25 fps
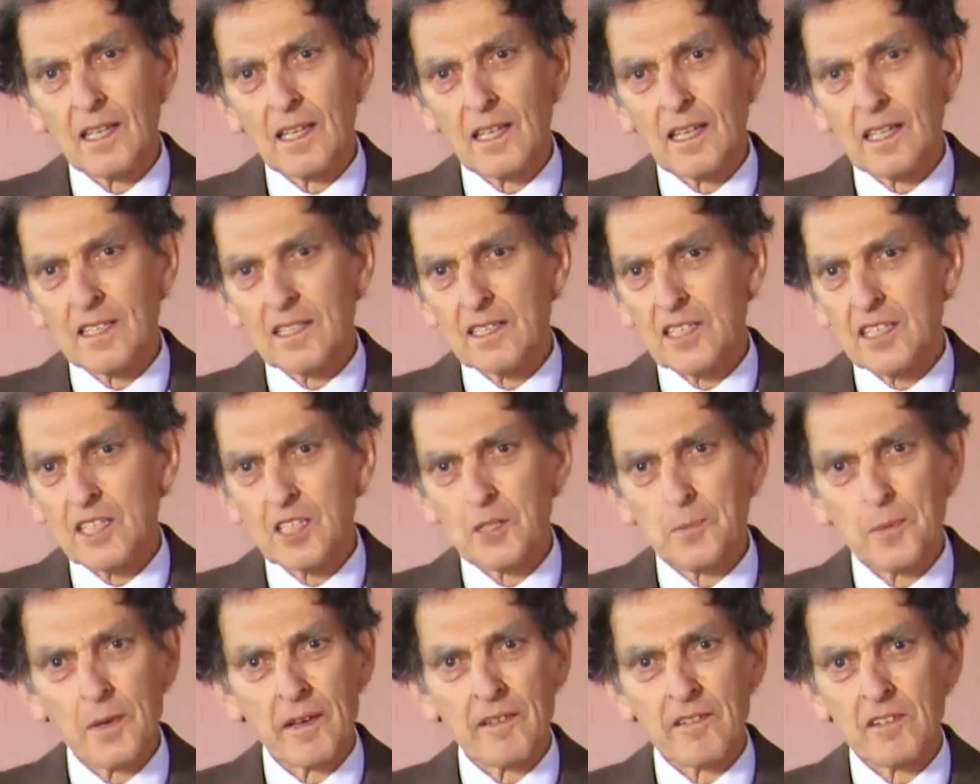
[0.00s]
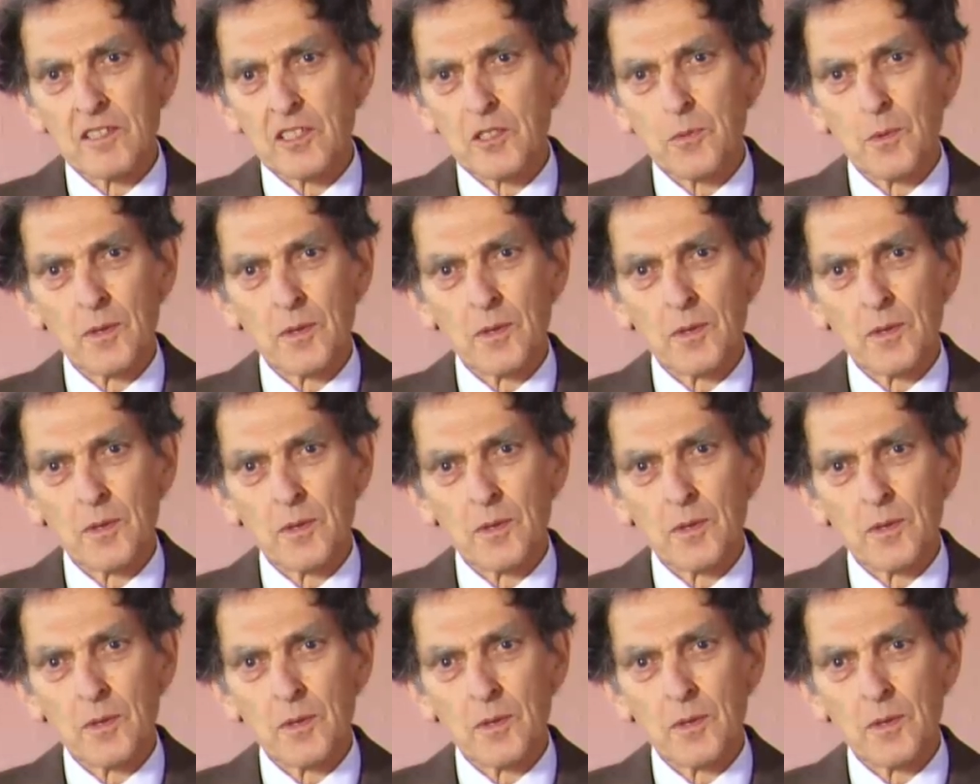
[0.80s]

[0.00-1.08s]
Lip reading: it's experienced